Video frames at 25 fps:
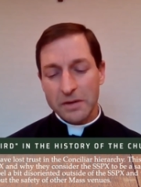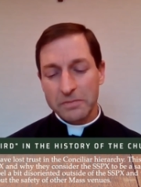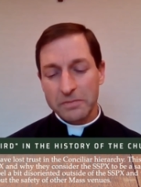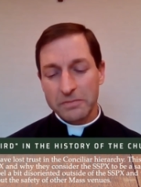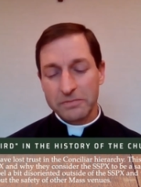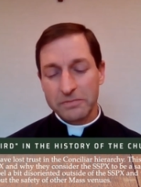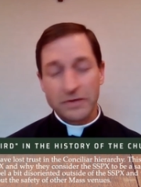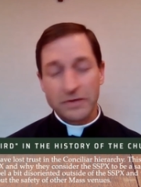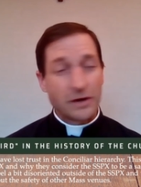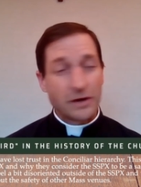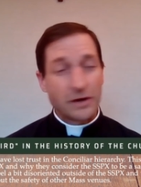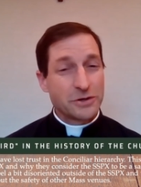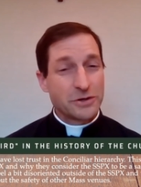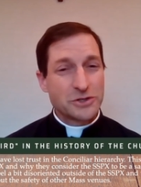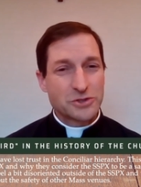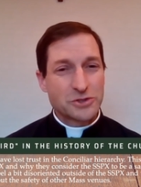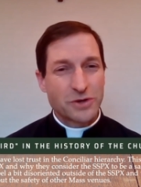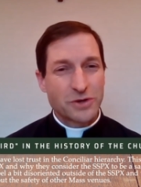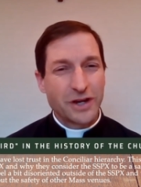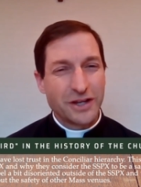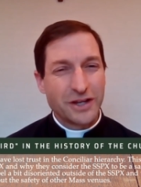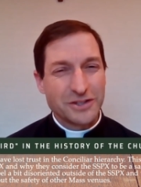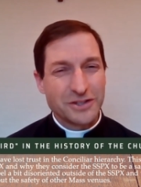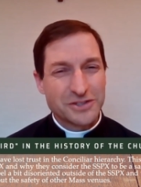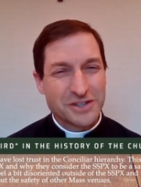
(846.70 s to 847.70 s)
very
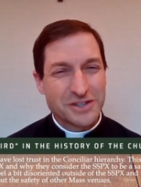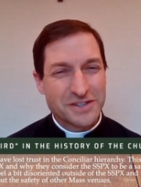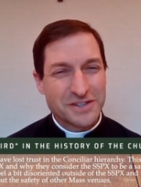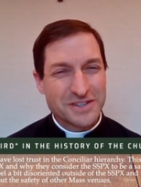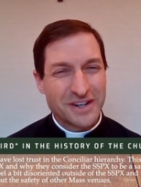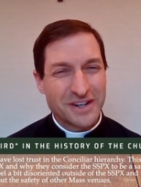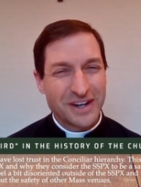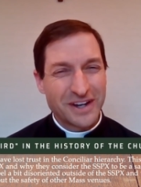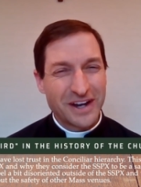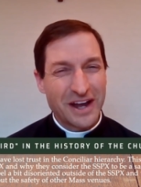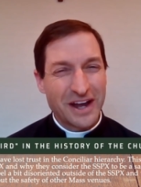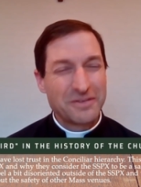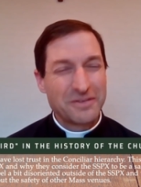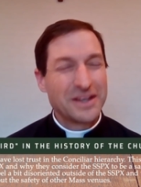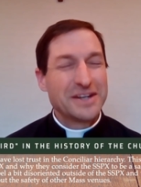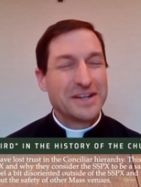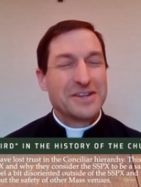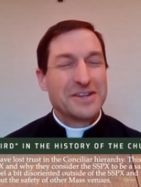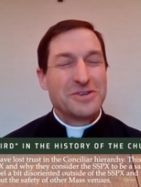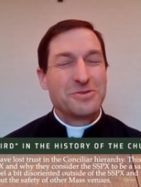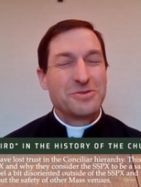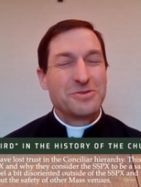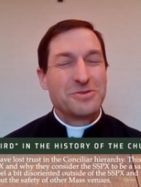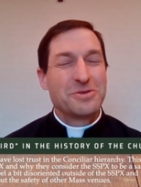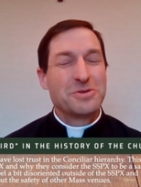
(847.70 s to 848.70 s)
strange, isn't it?
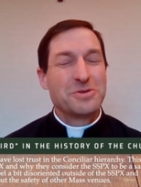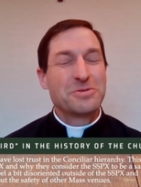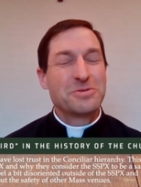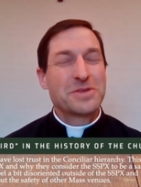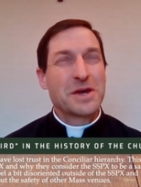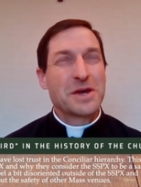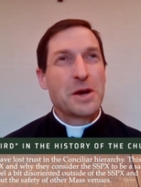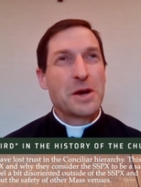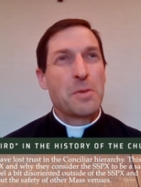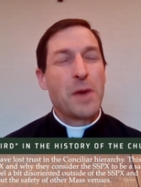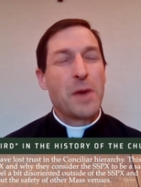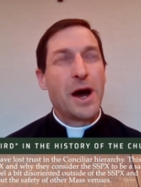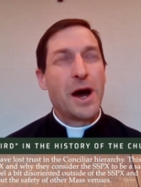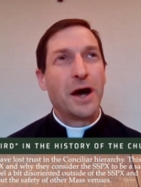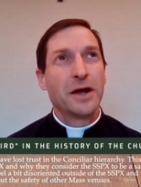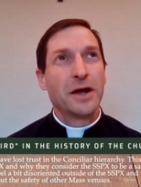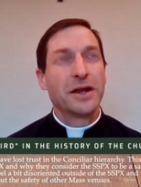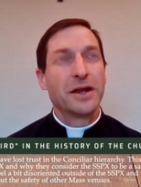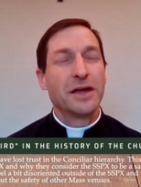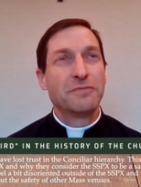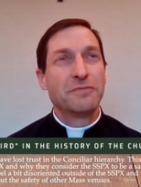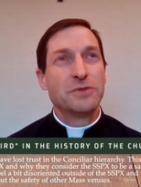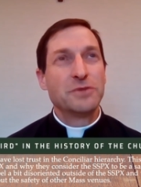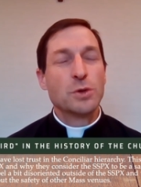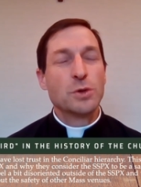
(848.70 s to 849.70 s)
You think
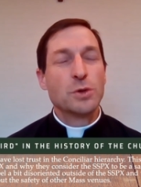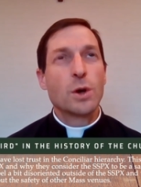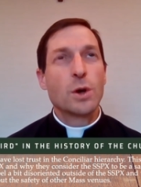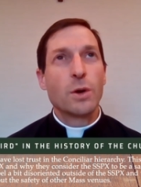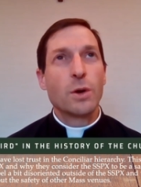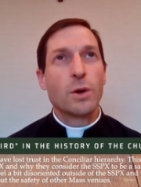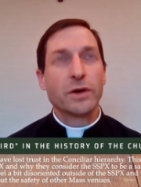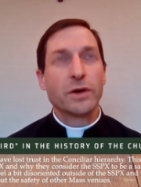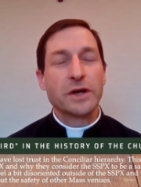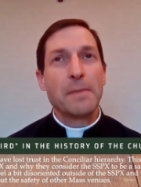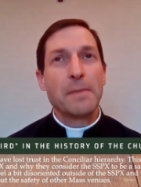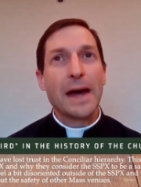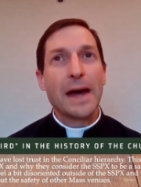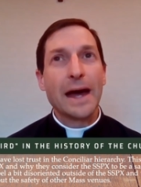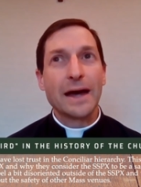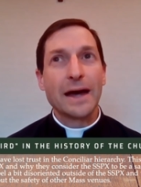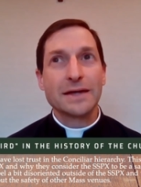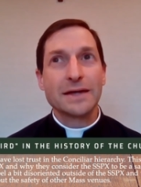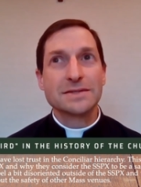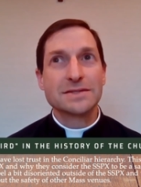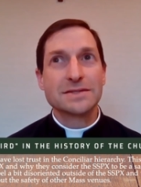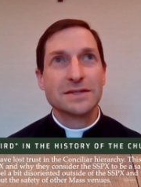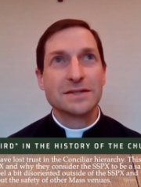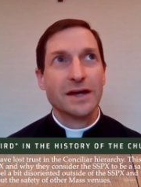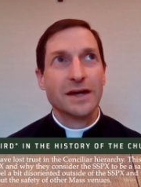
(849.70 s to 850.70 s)
about if you were going to
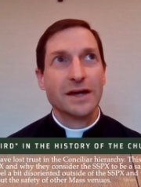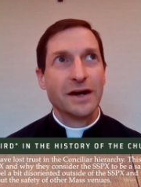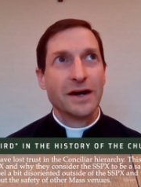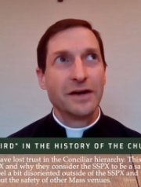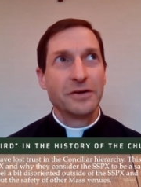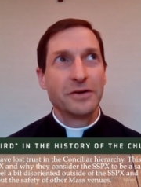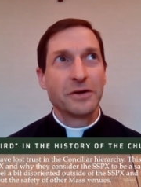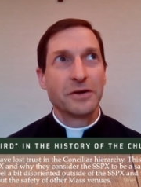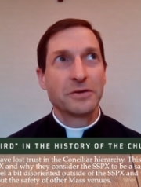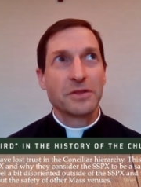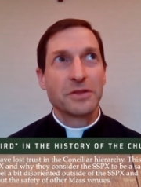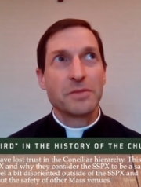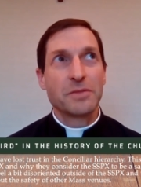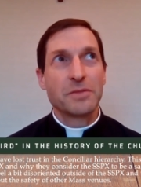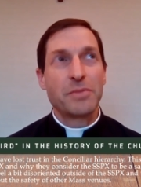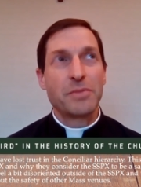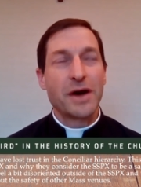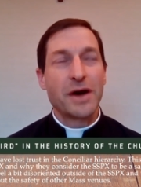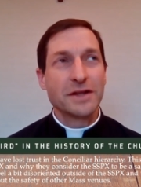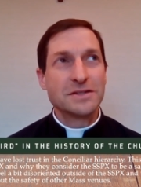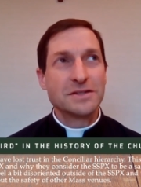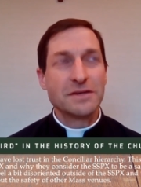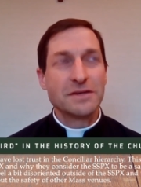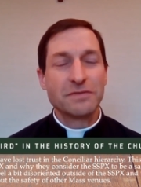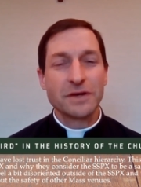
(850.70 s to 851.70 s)
Mass and under the
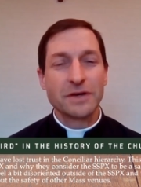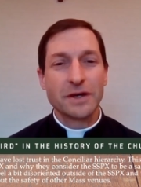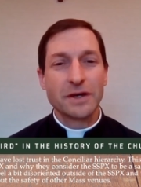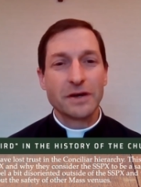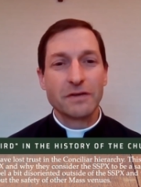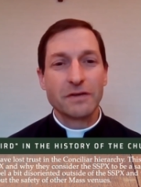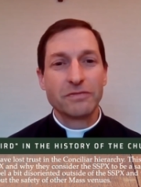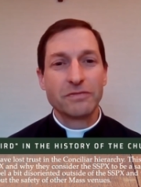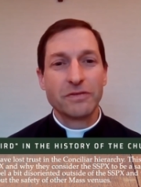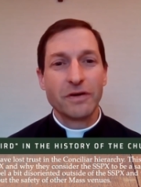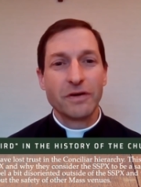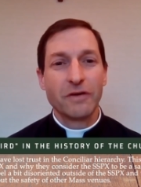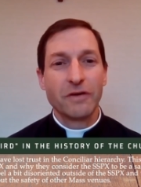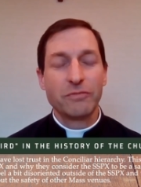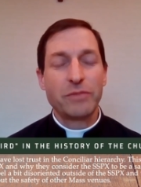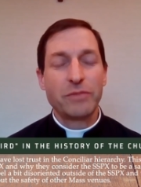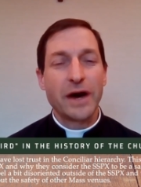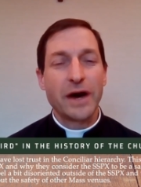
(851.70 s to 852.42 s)
pontificate of